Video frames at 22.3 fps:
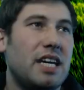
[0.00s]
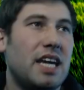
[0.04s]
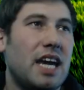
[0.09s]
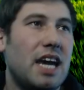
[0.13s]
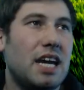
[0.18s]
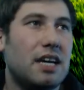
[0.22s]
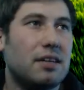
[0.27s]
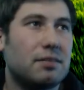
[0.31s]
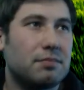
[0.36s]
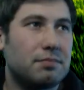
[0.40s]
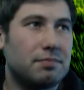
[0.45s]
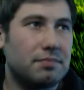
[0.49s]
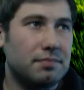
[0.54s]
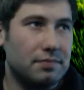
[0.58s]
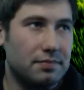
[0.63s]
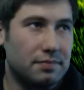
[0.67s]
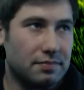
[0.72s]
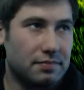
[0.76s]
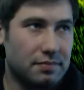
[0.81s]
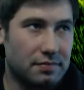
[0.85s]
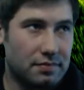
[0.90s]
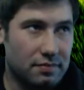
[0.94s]
king.
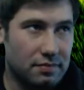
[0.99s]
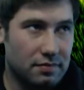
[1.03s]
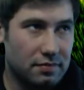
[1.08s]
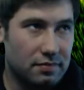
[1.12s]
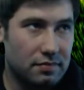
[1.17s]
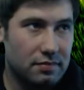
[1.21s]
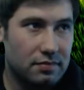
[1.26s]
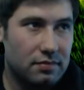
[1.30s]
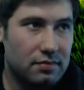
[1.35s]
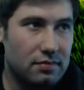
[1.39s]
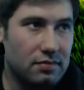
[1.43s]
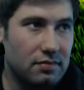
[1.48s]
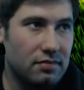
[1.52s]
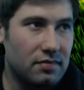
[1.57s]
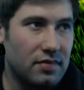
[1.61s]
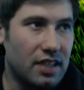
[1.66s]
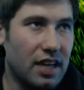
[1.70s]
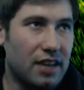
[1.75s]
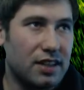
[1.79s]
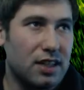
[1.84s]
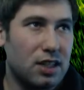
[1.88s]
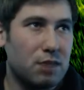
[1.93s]

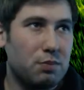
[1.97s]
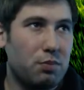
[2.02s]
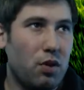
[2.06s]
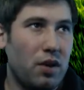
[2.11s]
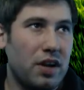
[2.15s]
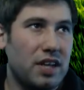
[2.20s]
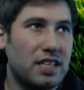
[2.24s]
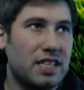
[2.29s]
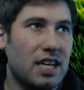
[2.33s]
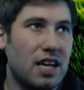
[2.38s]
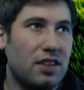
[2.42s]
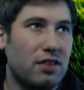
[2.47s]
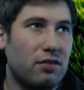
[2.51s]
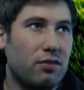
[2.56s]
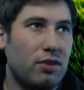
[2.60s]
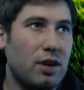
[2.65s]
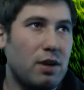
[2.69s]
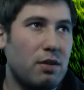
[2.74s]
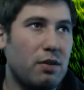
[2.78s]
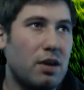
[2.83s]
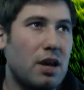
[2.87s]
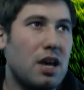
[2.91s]
At this point, he's got
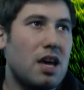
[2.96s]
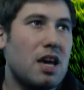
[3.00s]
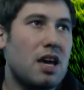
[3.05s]
3